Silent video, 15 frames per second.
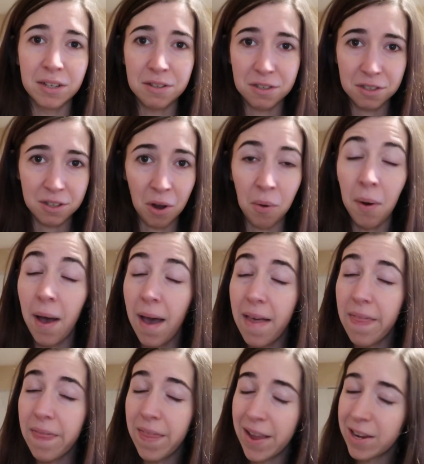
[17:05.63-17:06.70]
So
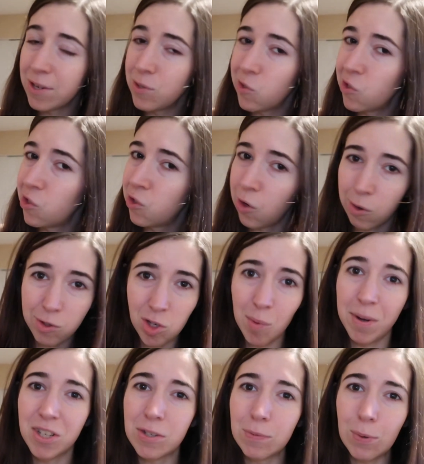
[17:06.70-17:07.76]
thank you so
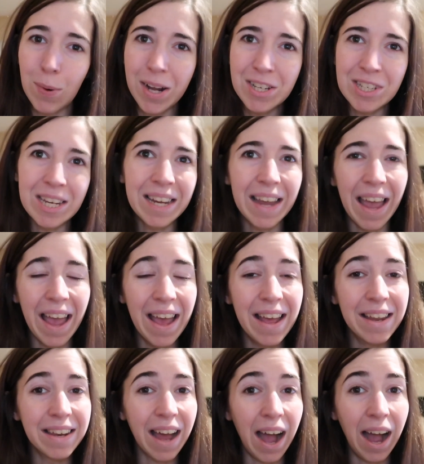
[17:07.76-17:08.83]
much for watching,
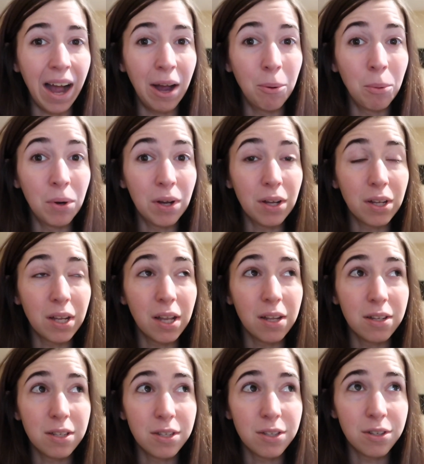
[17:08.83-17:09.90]
and I will
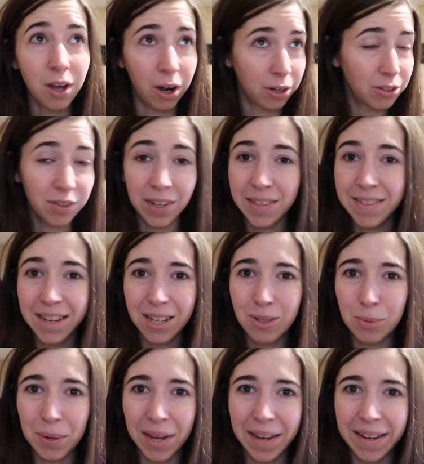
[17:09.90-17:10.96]
talk to you guys
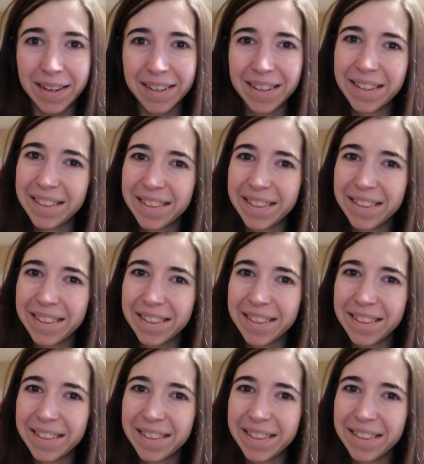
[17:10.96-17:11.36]
next week.